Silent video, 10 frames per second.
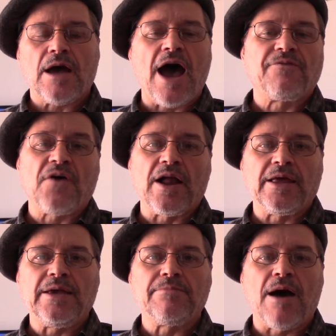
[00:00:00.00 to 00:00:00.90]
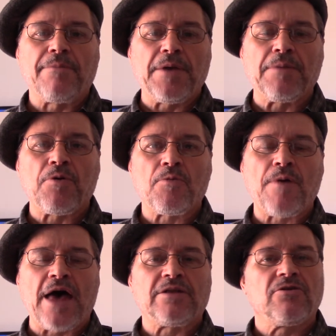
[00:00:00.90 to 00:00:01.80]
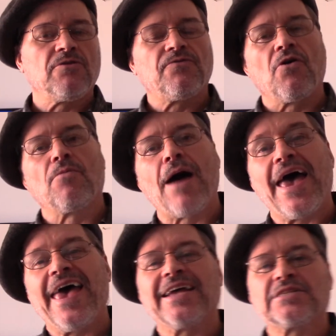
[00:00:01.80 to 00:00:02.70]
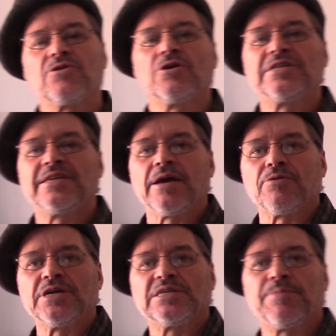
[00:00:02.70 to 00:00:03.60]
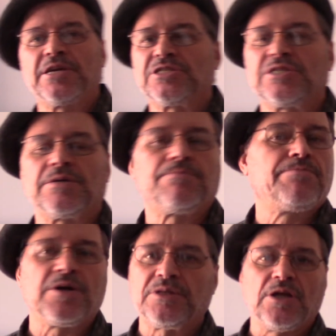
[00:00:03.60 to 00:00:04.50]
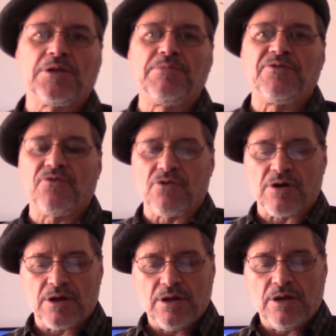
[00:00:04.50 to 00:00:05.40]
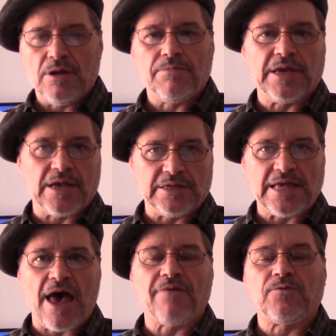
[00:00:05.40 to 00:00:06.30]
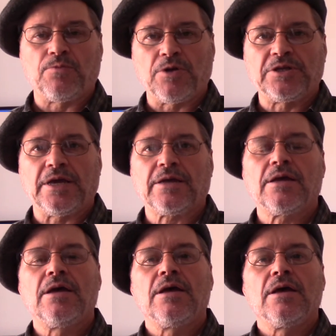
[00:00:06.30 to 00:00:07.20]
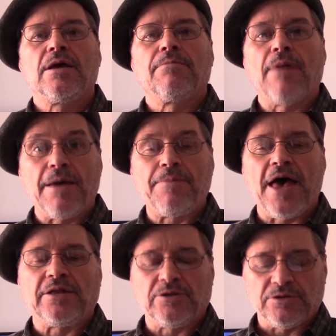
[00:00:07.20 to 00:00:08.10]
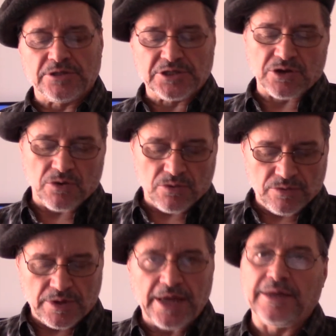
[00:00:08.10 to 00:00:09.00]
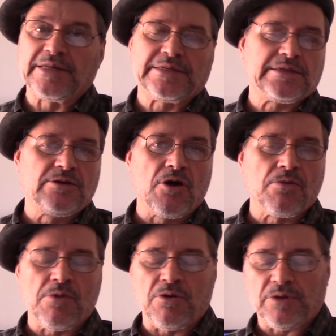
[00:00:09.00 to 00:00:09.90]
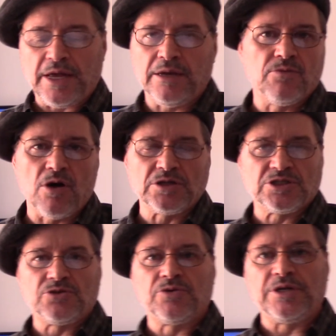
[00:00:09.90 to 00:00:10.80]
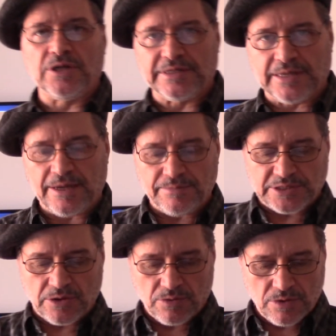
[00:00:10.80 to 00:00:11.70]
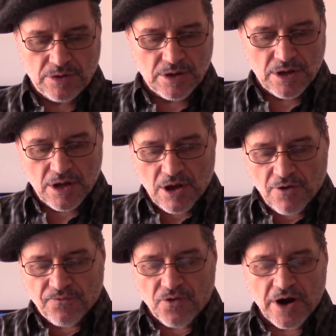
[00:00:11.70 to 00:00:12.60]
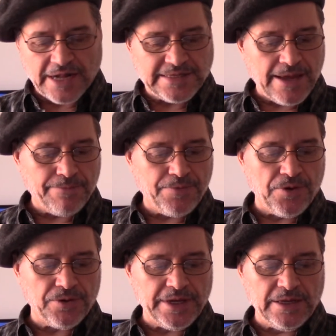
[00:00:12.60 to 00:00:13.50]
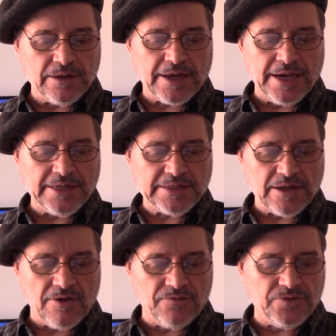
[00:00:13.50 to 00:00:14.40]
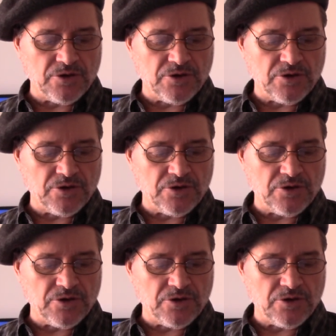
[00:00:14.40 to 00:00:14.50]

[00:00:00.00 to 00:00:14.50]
filing my paper patent for my extraordinary spaceship, but not before, because I have to protect my patent. So, and it's normal, anyone's doing the same. So, for example, in the case of the